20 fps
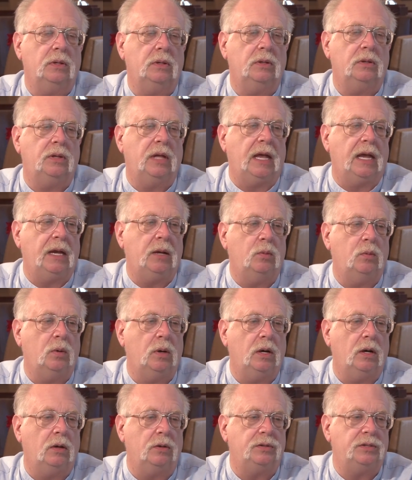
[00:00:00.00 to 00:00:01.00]
they
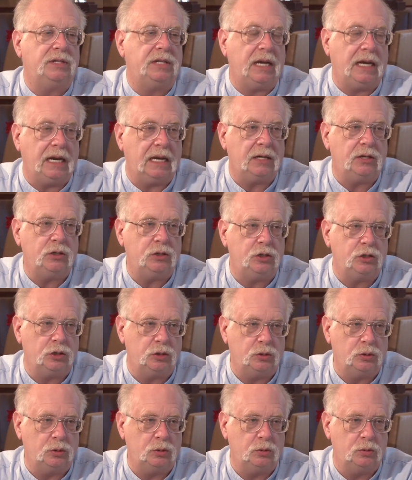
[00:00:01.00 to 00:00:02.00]
will tend
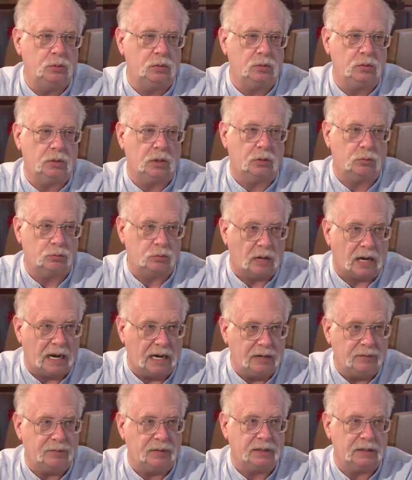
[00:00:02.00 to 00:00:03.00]
to
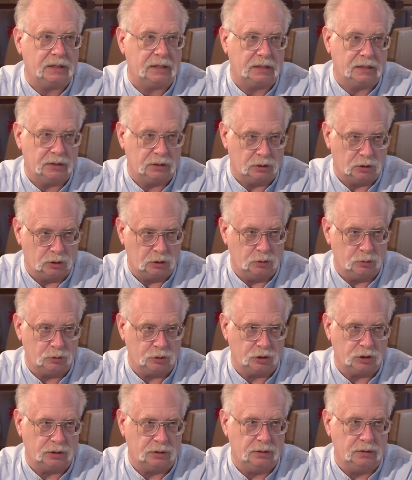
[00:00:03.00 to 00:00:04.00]
arrive at the
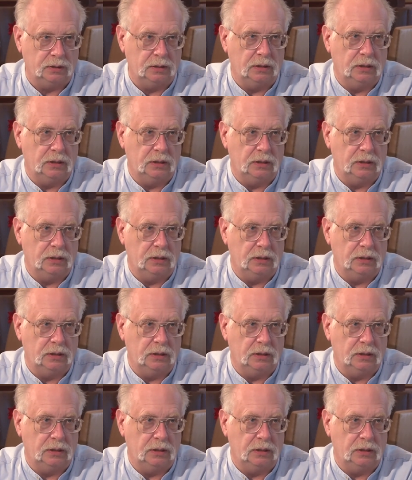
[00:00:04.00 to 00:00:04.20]
conclusion